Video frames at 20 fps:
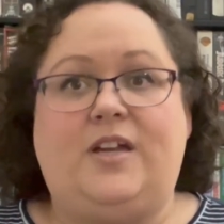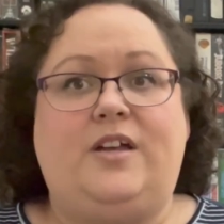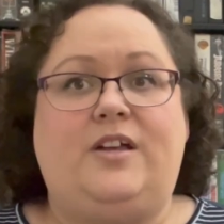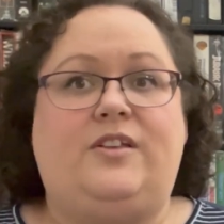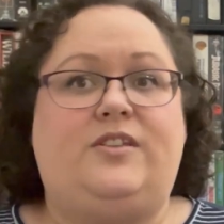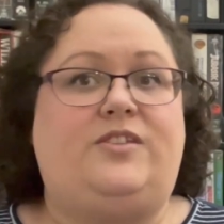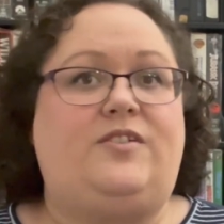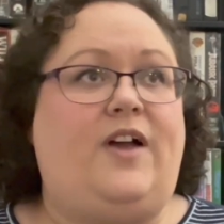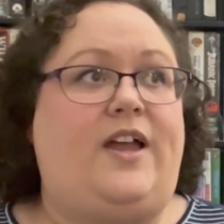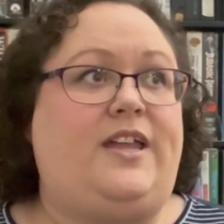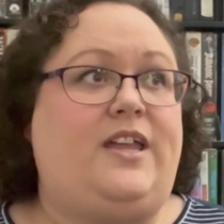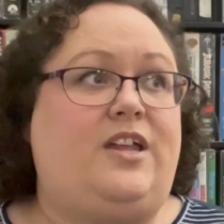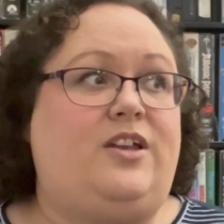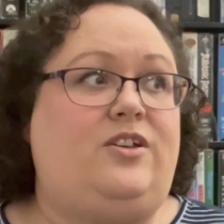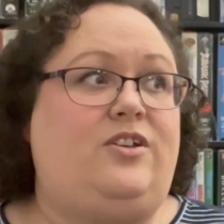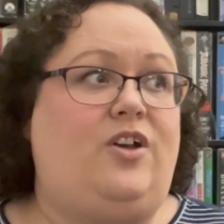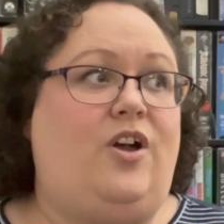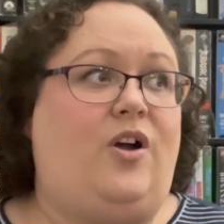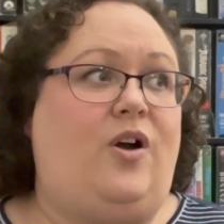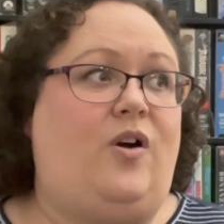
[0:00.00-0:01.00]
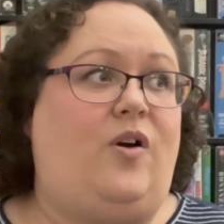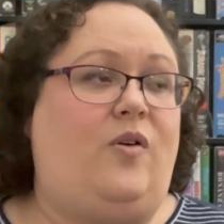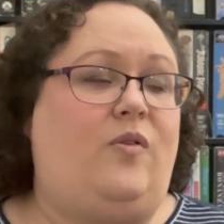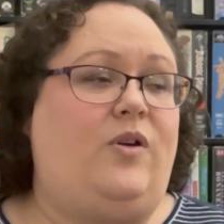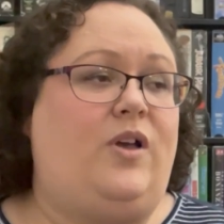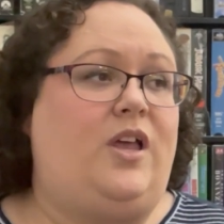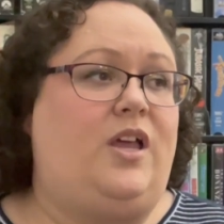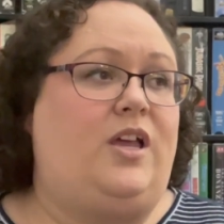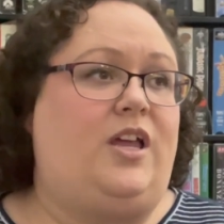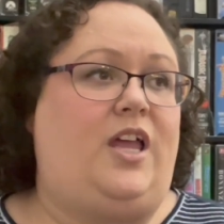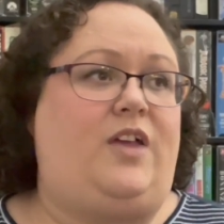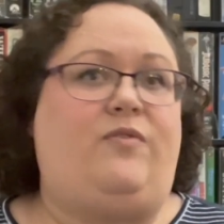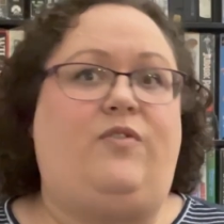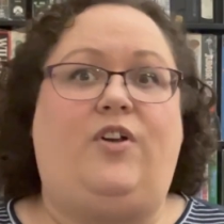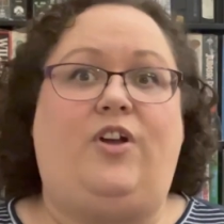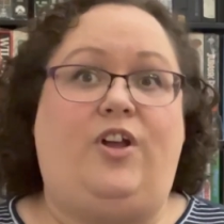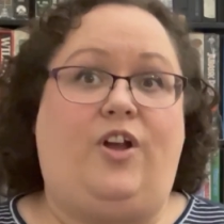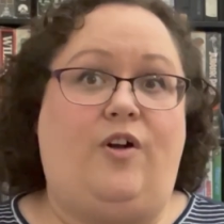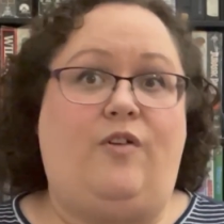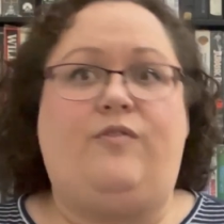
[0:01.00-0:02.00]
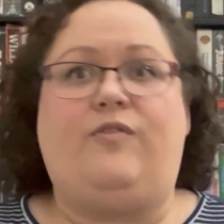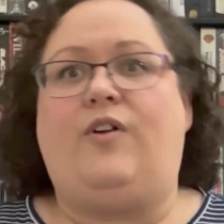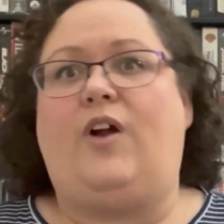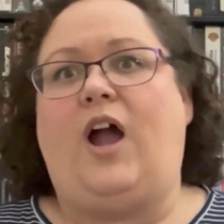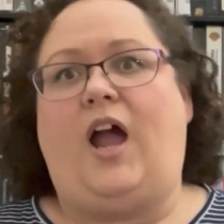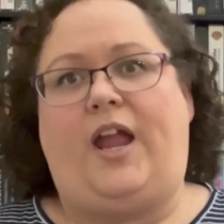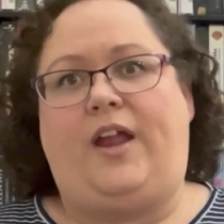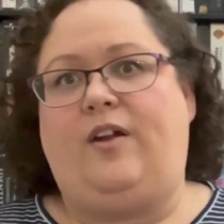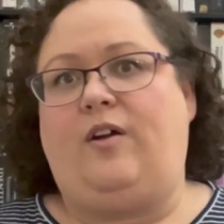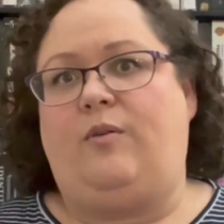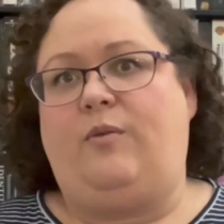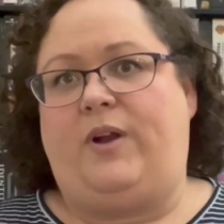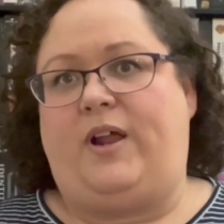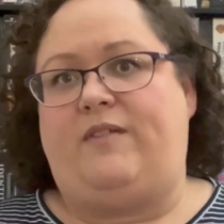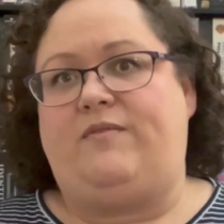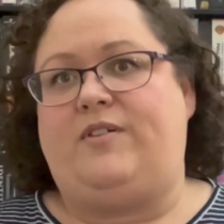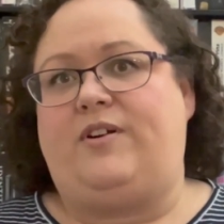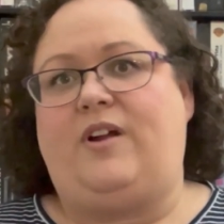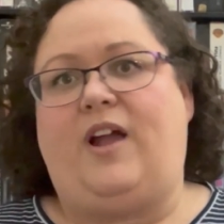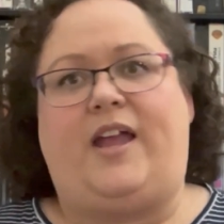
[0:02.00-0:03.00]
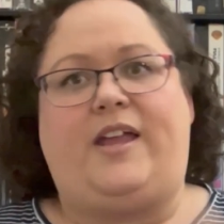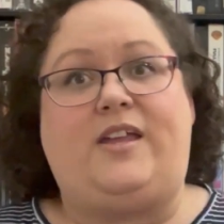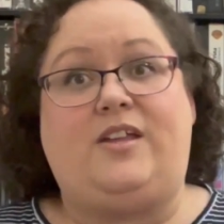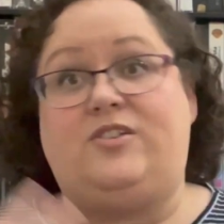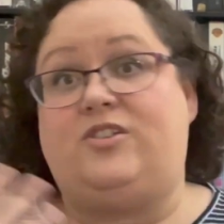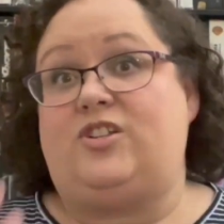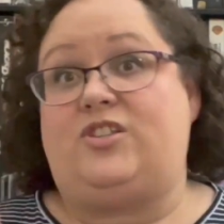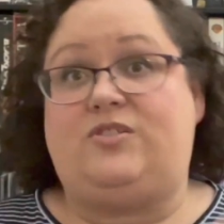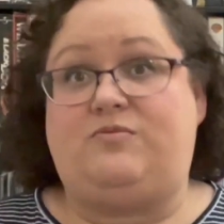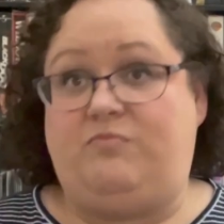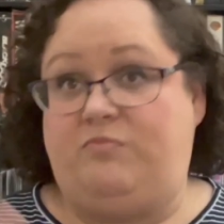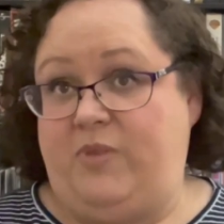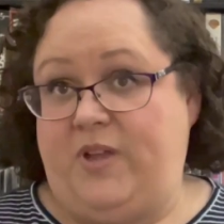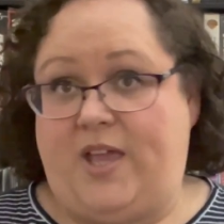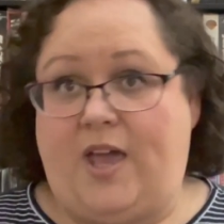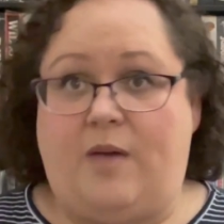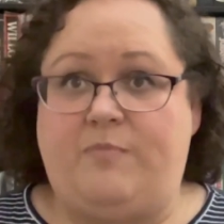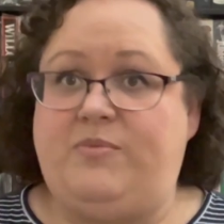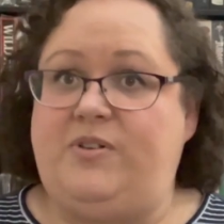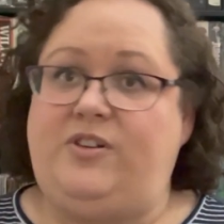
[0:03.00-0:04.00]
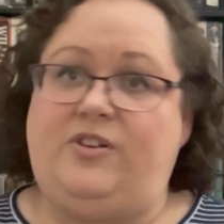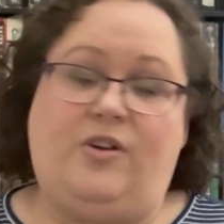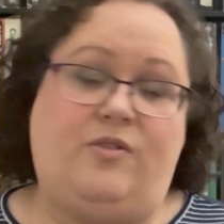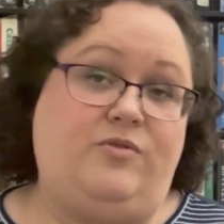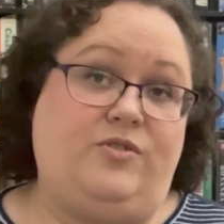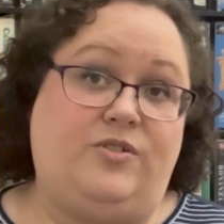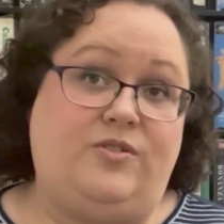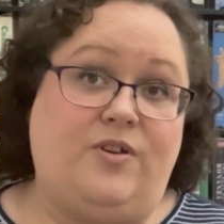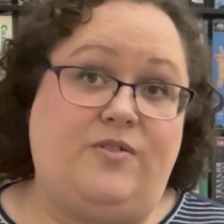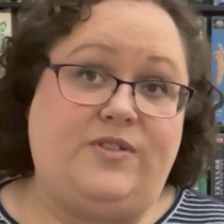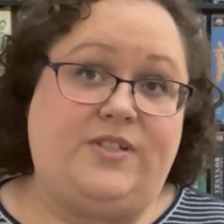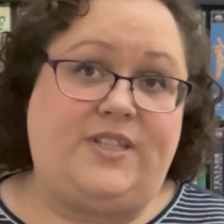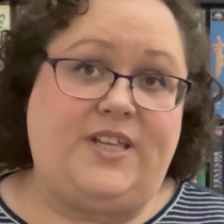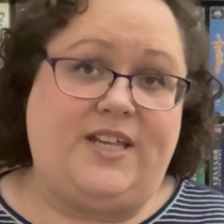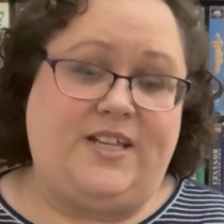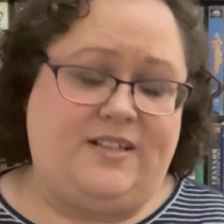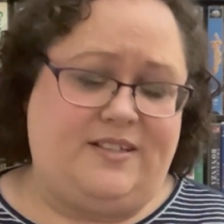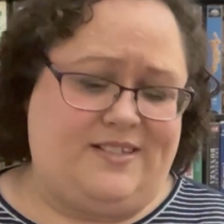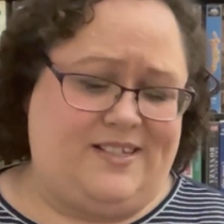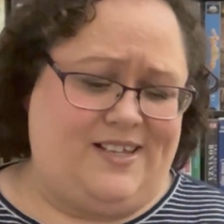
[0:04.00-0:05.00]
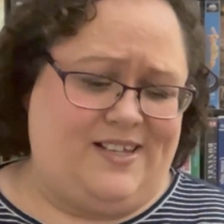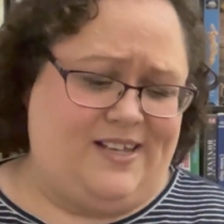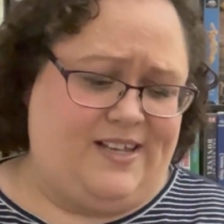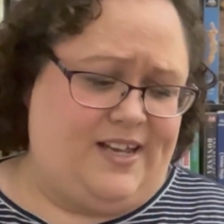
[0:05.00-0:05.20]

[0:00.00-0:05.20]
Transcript: So I can go, if we're going to go for a hike or whatever, I can just be up and go do those things.